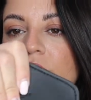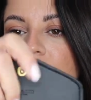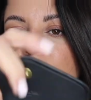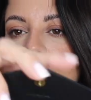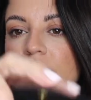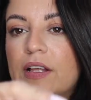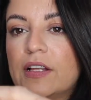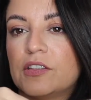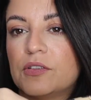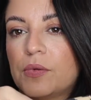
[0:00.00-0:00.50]

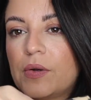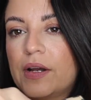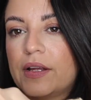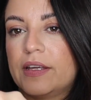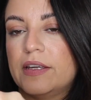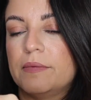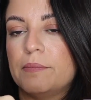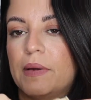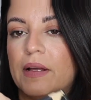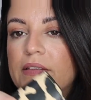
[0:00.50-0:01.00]
so that's where I
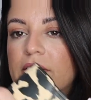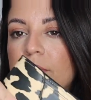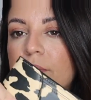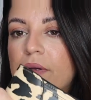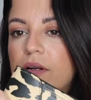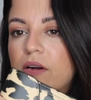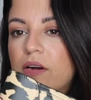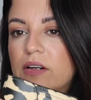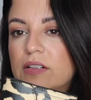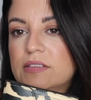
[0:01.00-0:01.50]
keep my
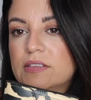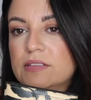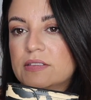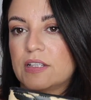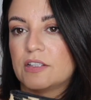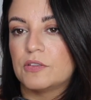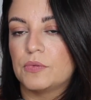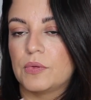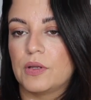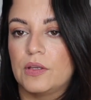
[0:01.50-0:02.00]
debit card since
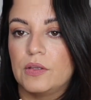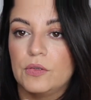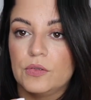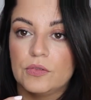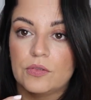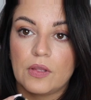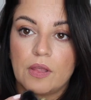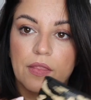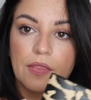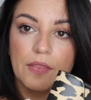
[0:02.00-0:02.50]
that's what I
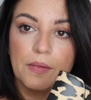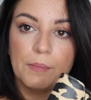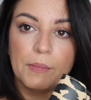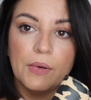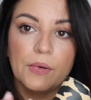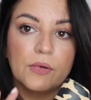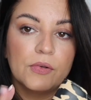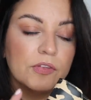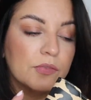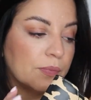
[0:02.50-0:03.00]
use the
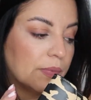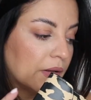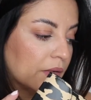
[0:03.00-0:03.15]
most.